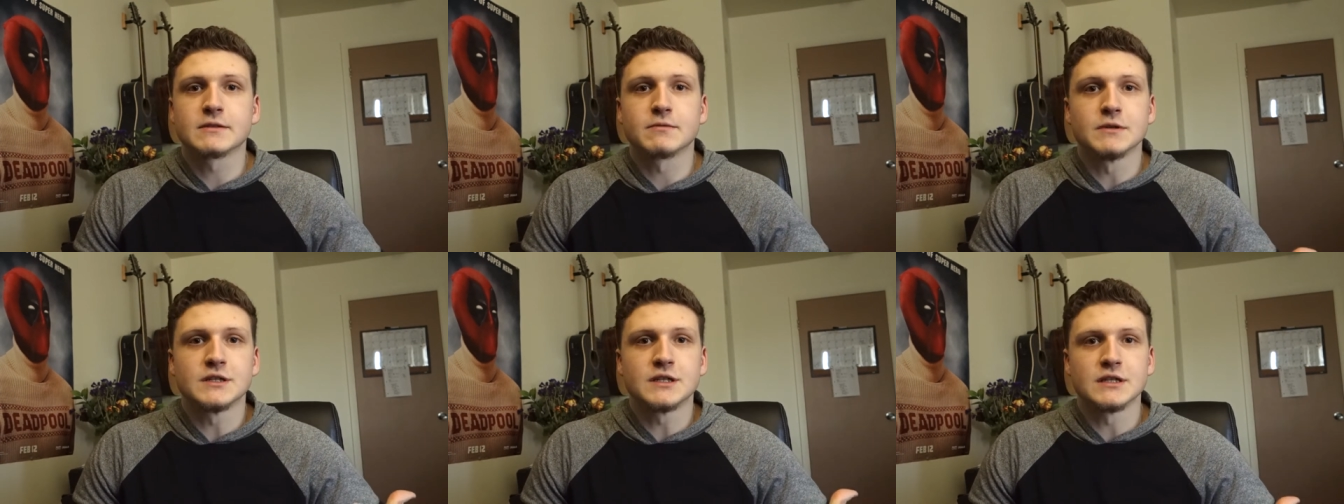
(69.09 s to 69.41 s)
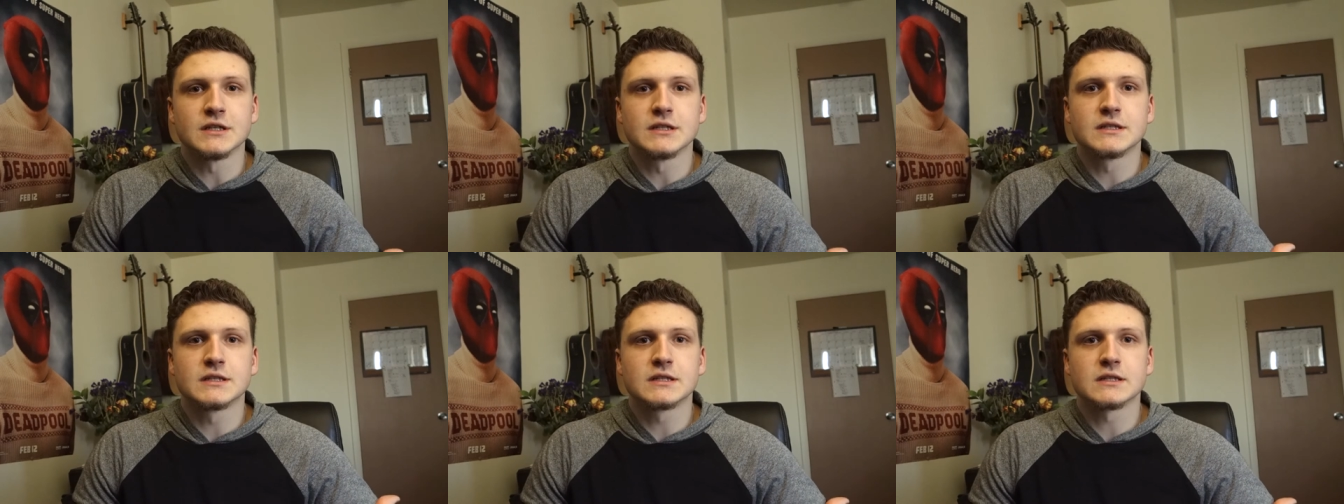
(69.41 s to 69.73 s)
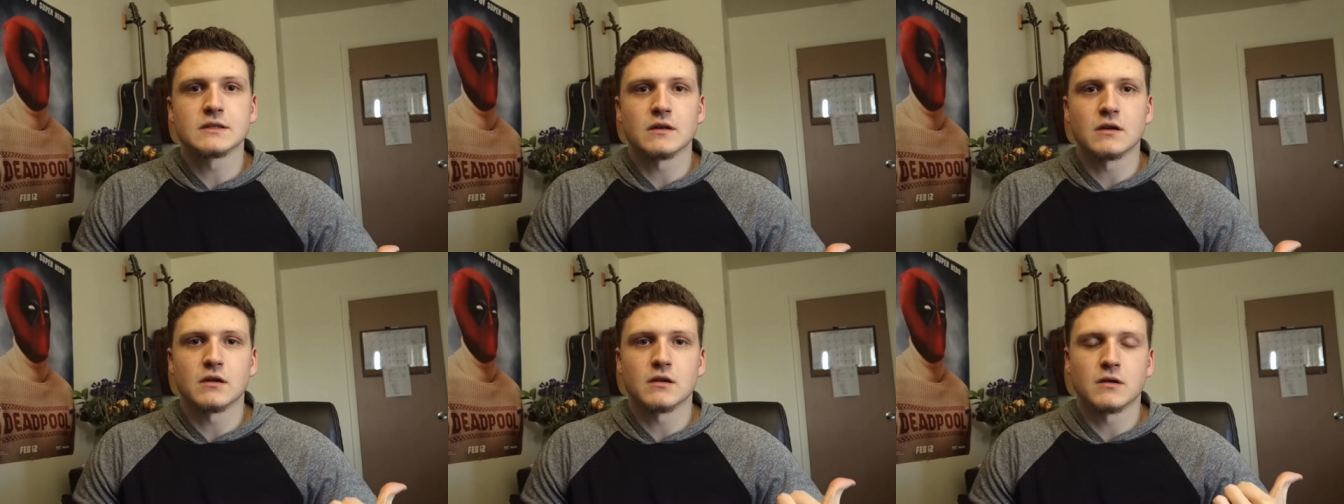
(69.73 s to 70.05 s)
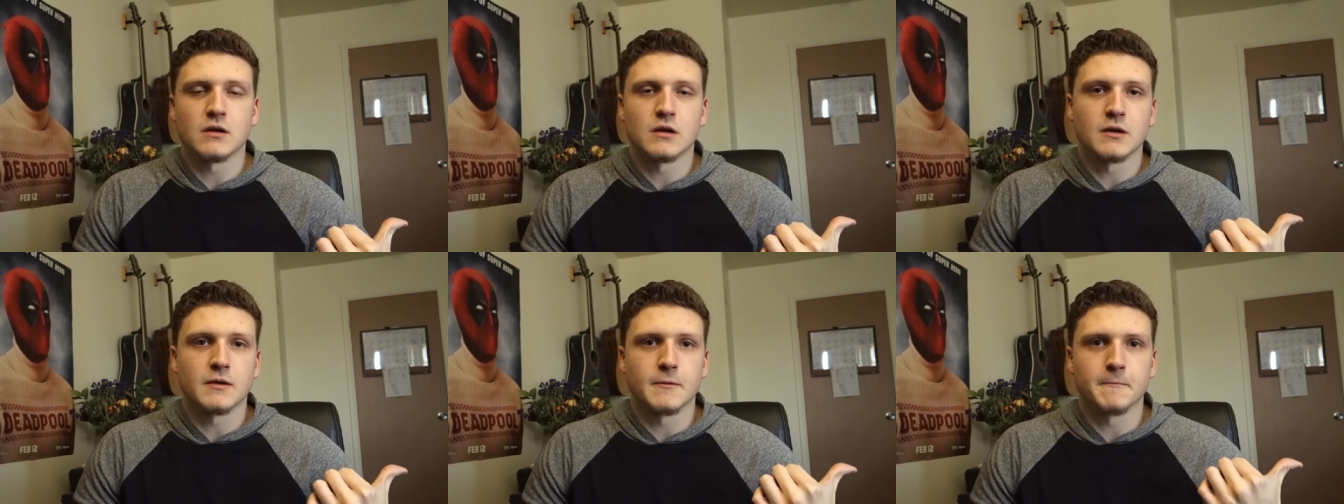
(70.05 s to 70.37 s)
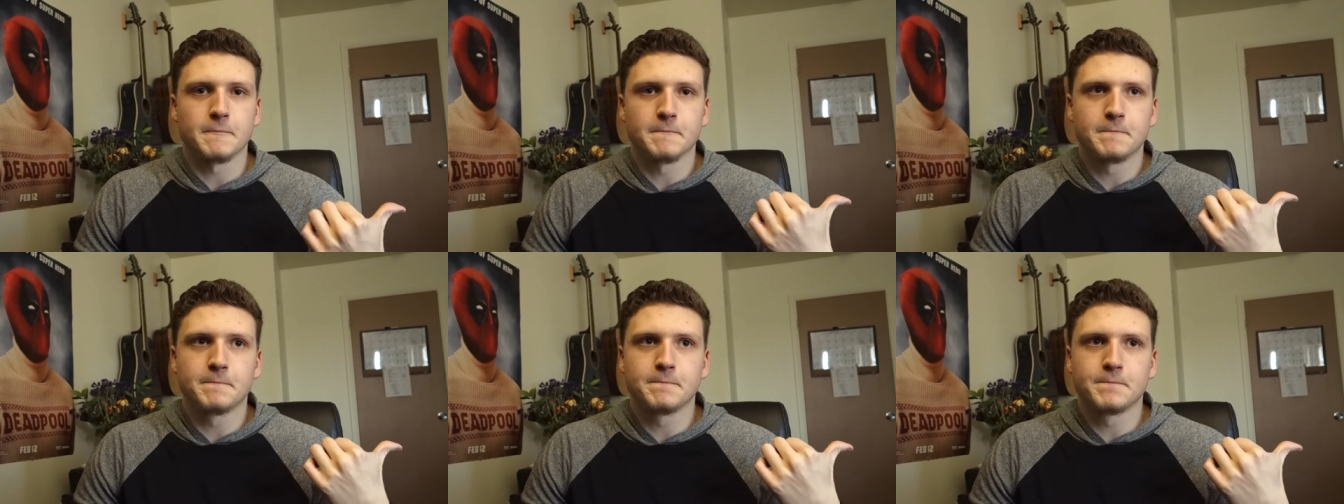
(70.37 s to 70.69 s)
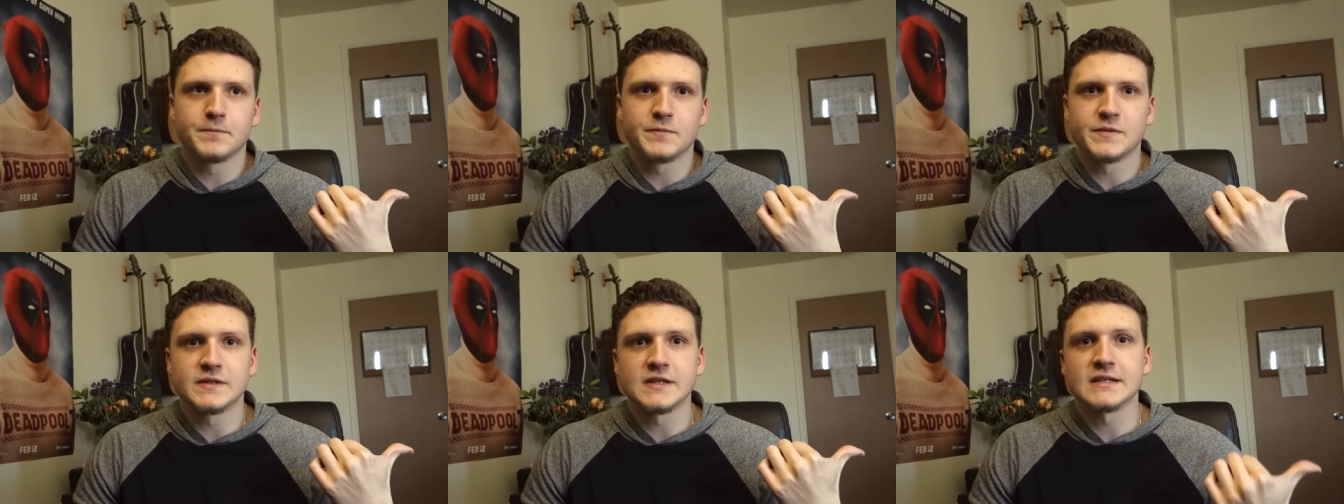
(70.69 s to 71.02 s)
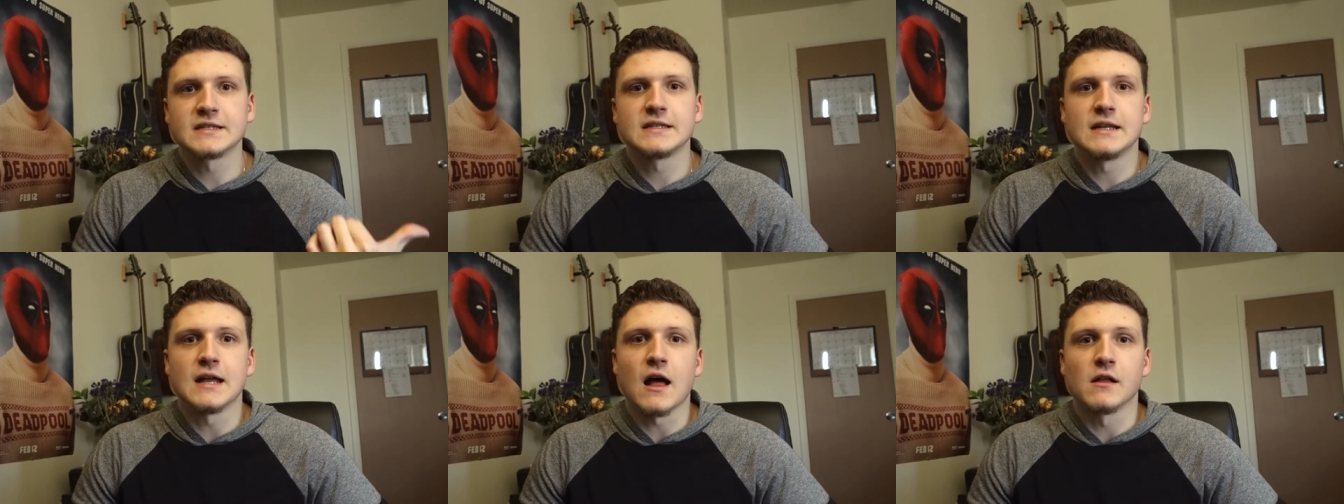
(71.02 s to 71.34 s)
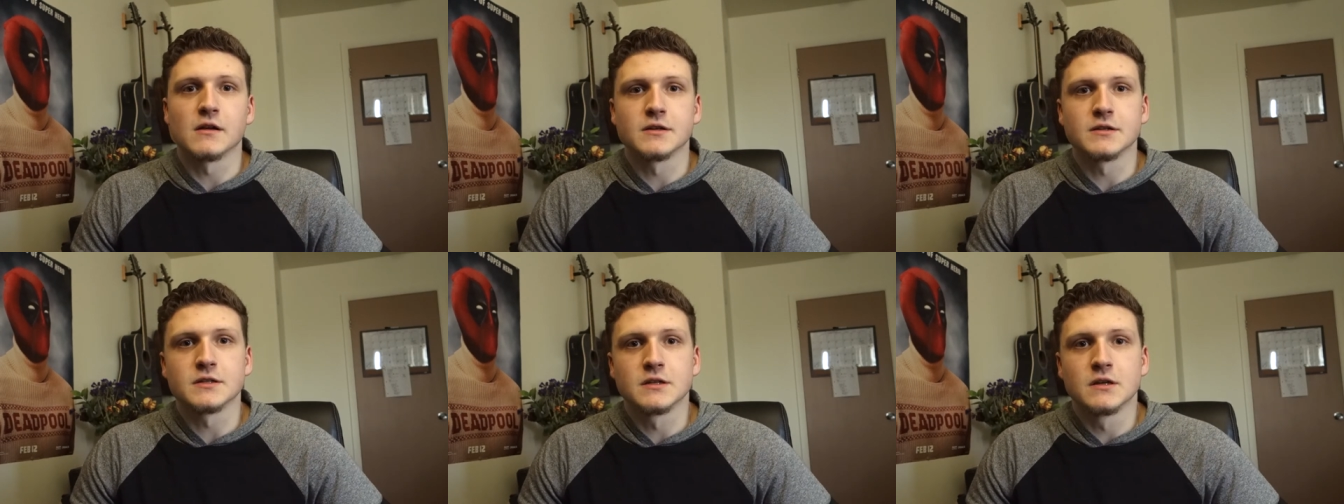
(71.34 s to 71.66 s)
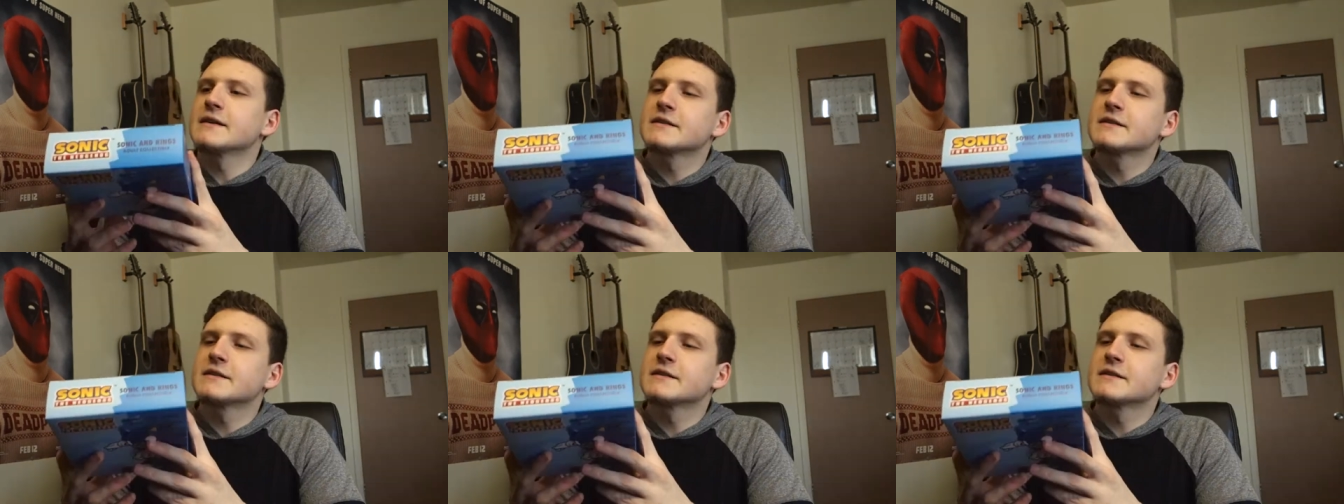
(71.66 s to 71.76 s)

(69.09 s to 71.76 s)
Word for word: which is $60.